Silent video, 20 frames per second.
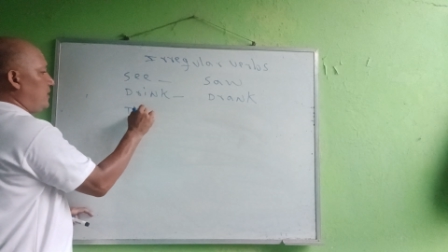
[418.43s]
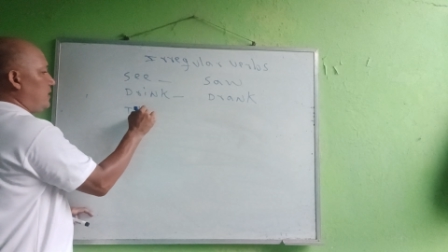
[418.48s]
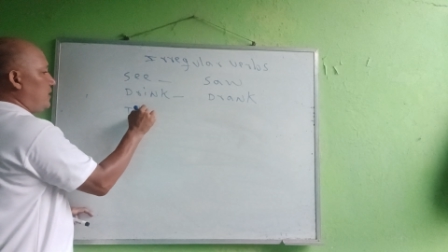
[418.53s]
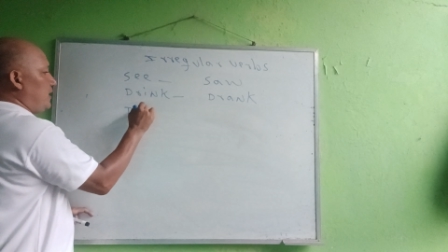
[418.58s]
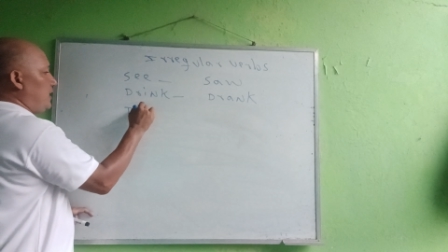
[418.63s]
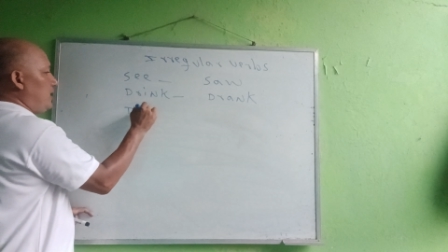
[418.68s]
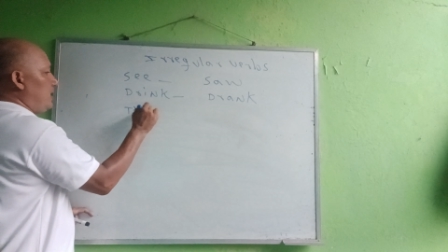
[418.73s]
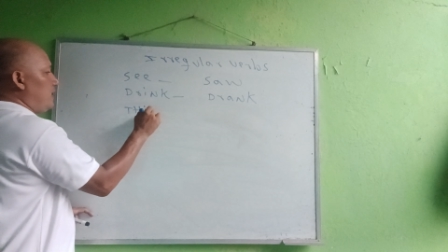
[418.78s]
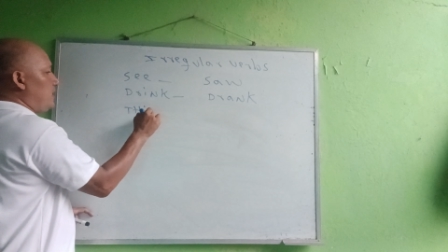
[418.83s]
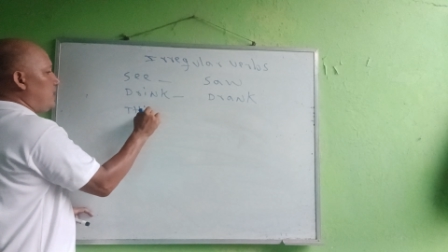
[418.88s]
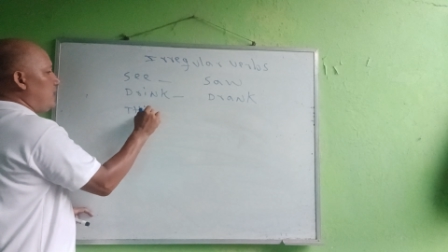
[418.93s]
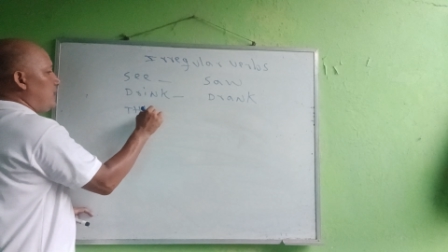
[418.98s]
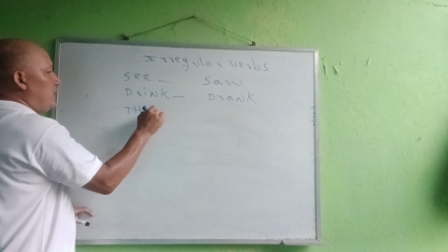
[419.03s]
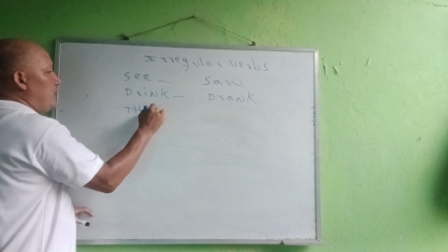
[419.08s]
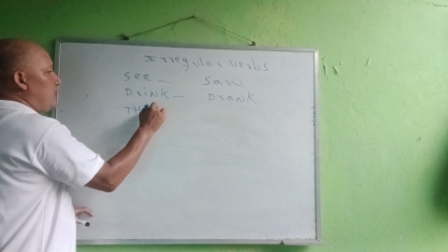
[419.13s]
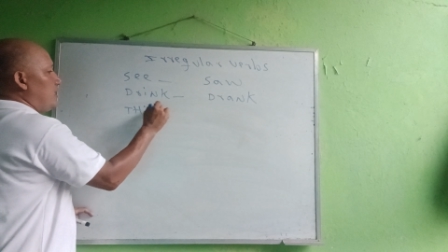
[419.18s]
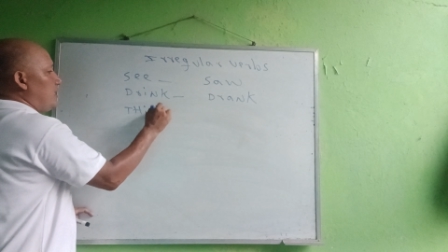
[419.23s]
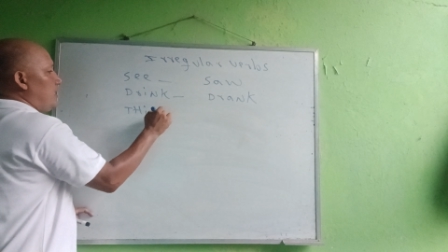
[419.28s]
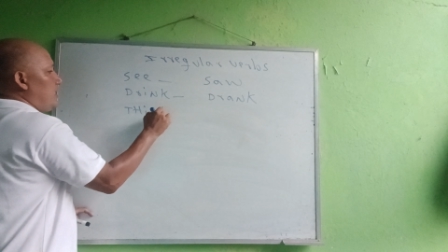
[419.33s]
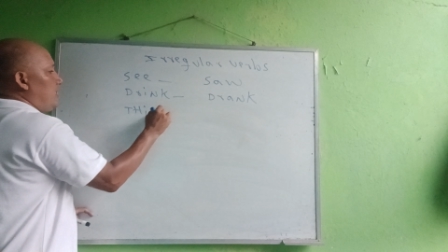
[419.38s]
Think
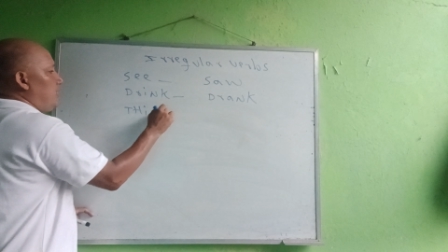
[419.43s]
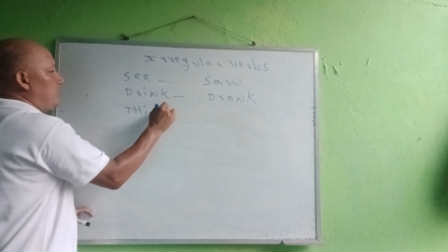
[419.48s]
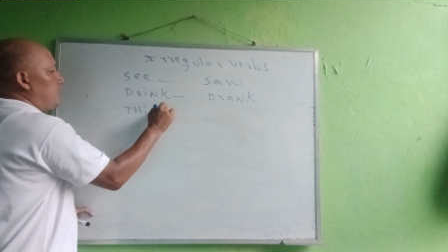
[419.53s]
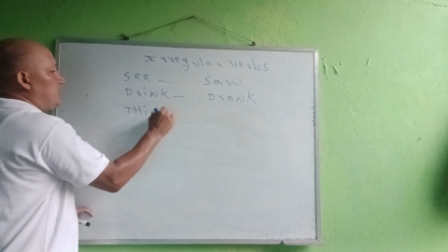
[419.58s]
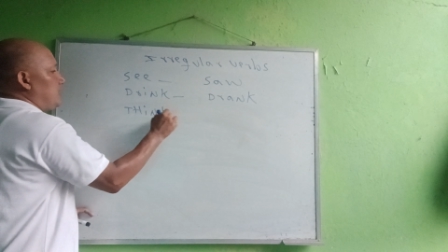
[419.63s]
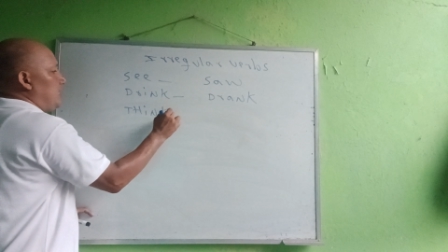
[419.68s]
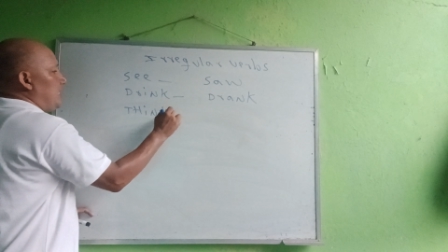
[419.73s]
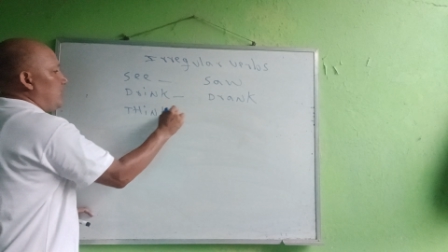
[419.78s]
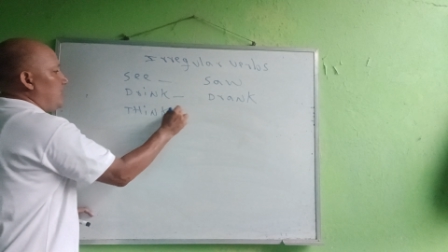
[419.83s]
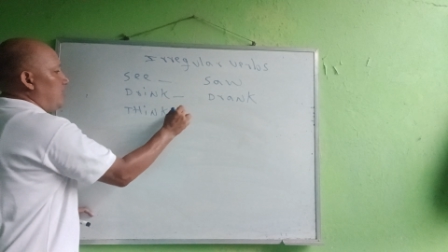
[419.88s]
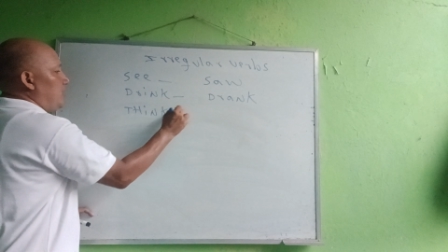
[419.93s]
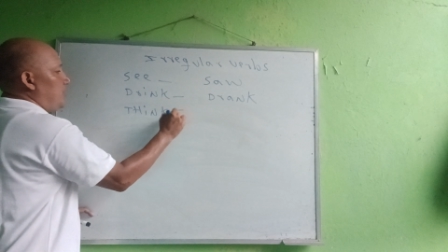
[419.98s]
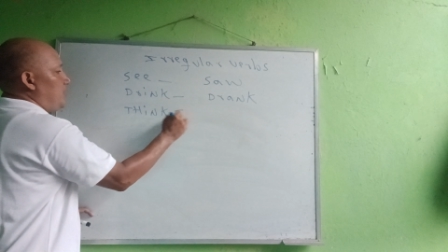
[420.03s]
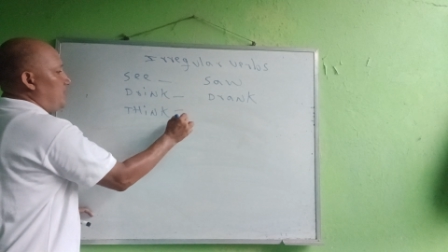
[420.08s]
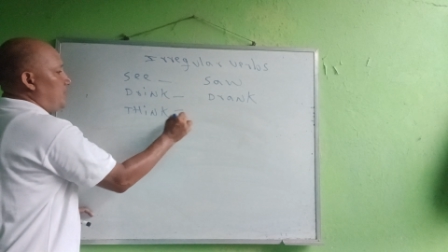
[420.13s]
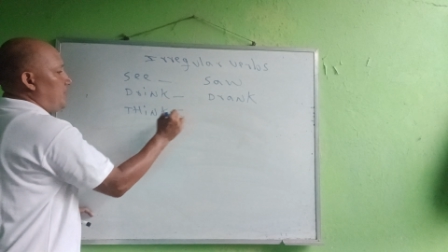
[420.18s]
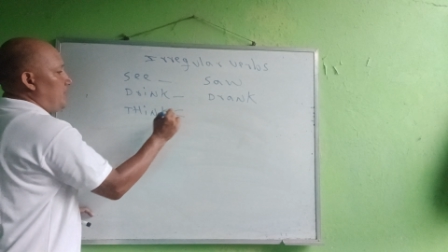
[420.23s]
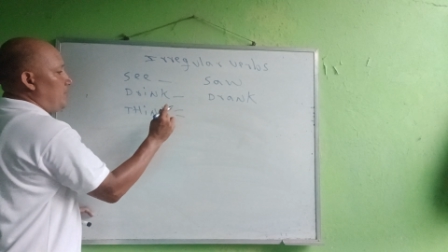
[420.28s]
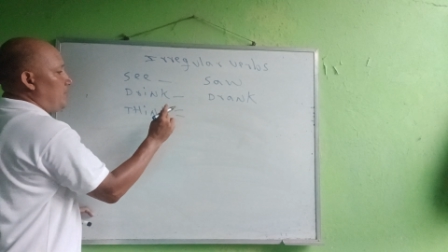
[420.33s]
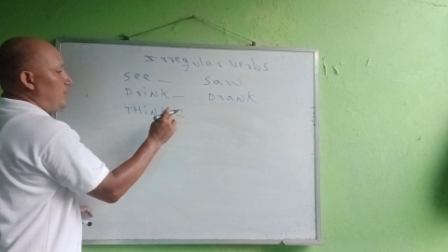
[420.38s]
is
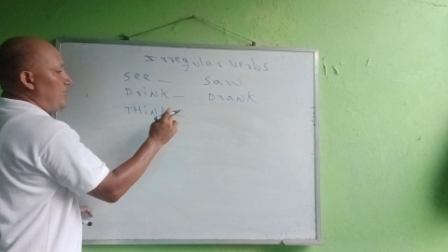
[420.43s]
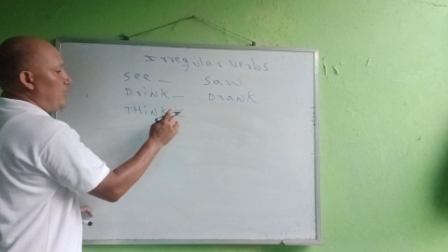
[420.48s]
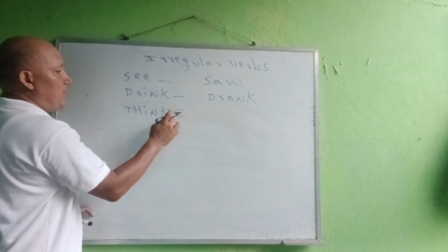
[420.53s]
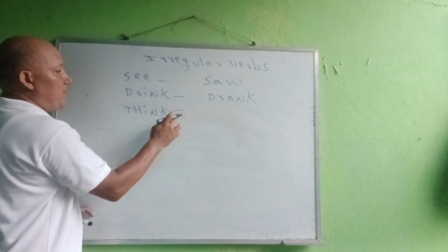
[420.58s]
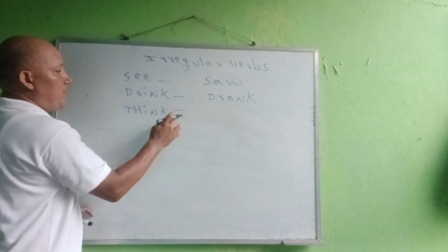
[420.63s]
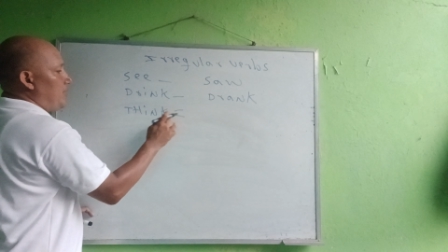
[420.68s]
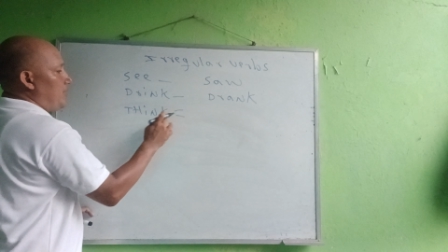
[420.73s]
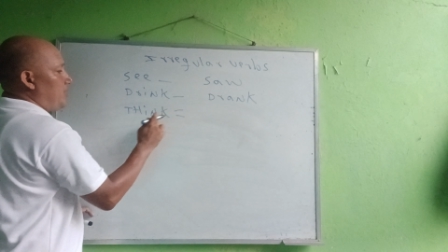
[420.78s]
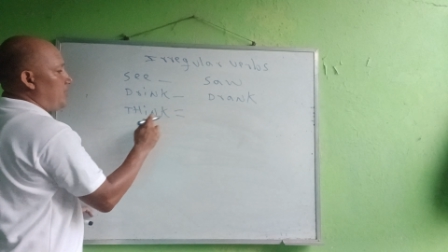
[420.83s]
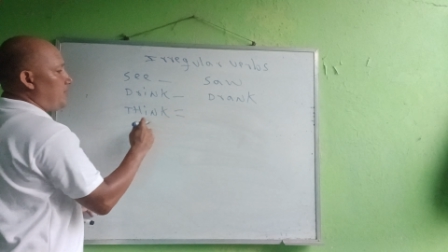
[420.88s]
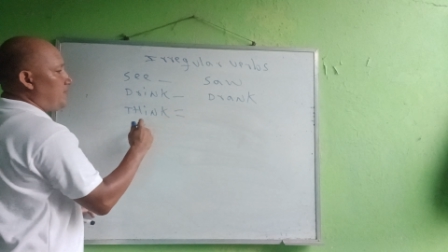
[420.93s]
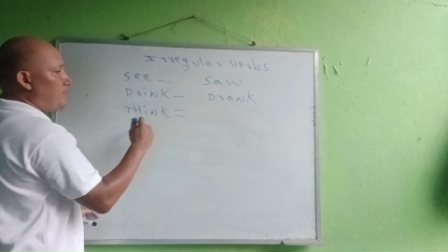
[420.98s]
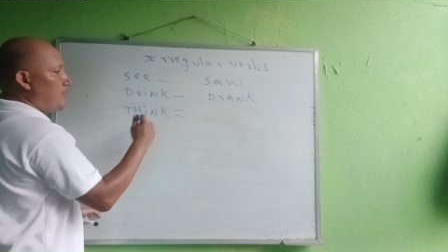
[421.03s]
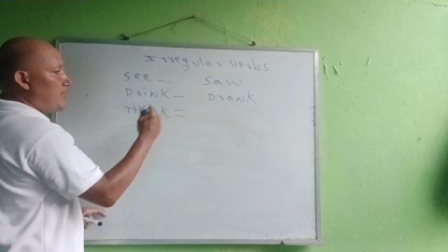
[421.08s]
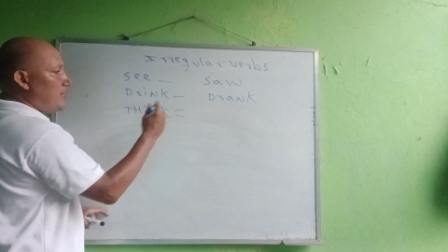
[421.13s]
another regular verb